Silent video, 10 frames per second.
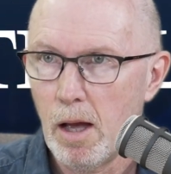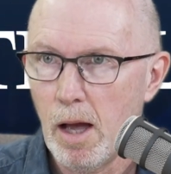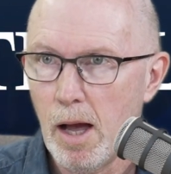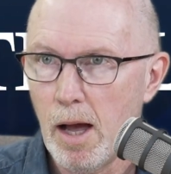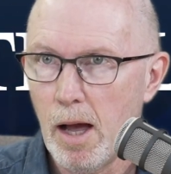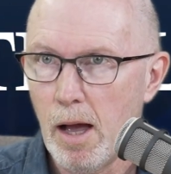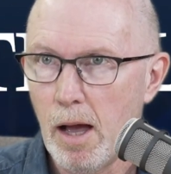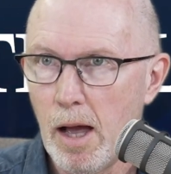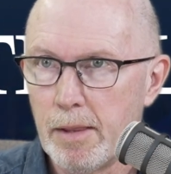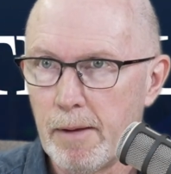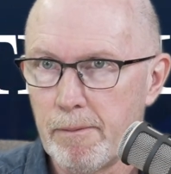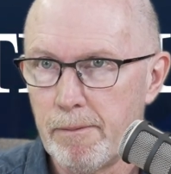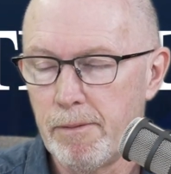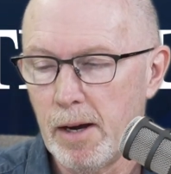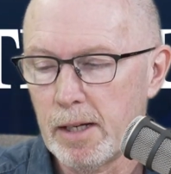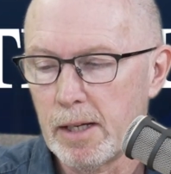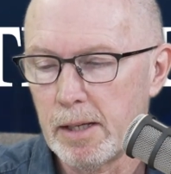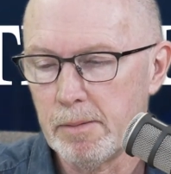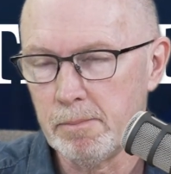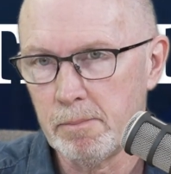And that
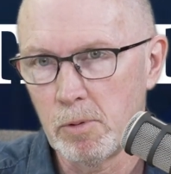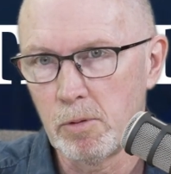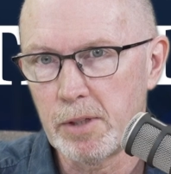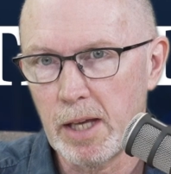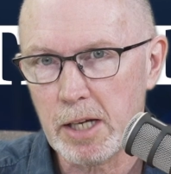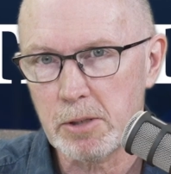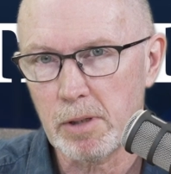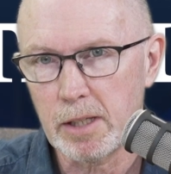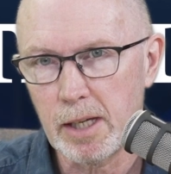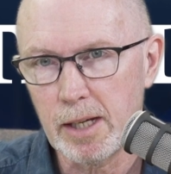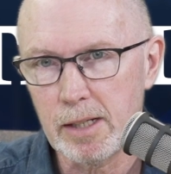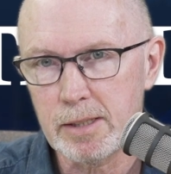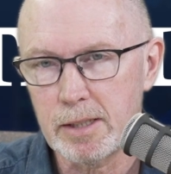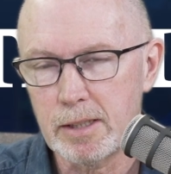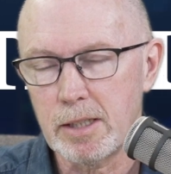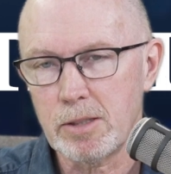finally moved the actual yields, didn't it?